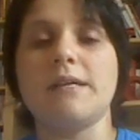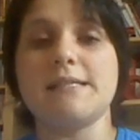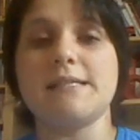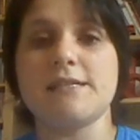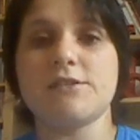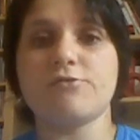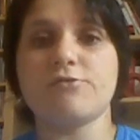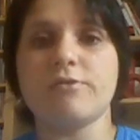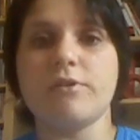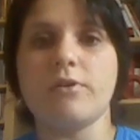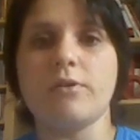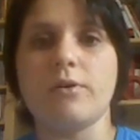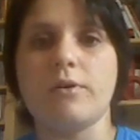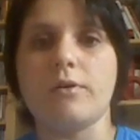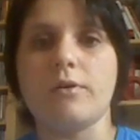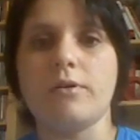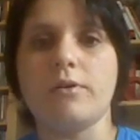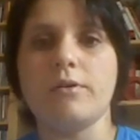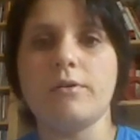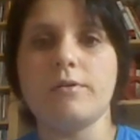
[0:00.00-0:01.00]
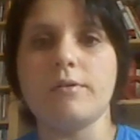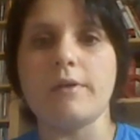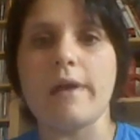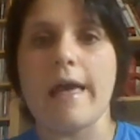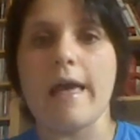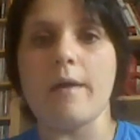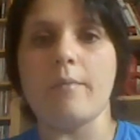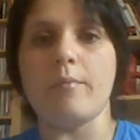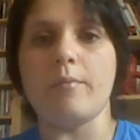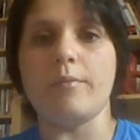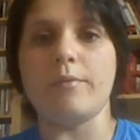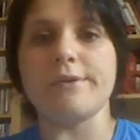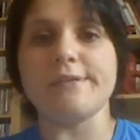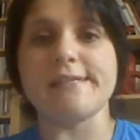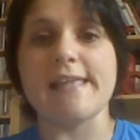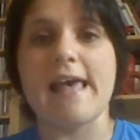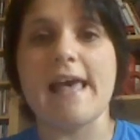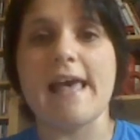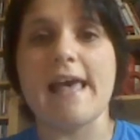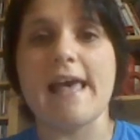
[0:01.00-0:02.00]
sister-in-law
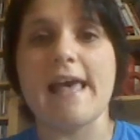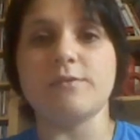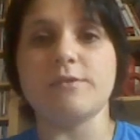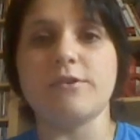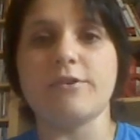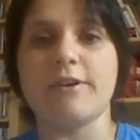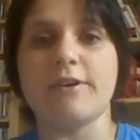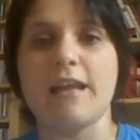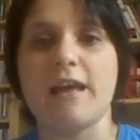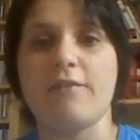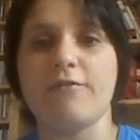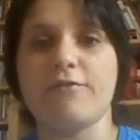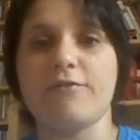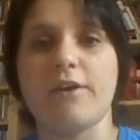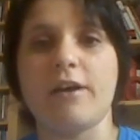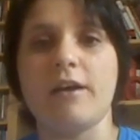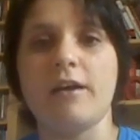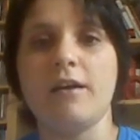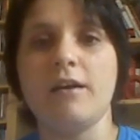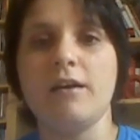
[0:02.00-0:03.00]
was there. She was looking after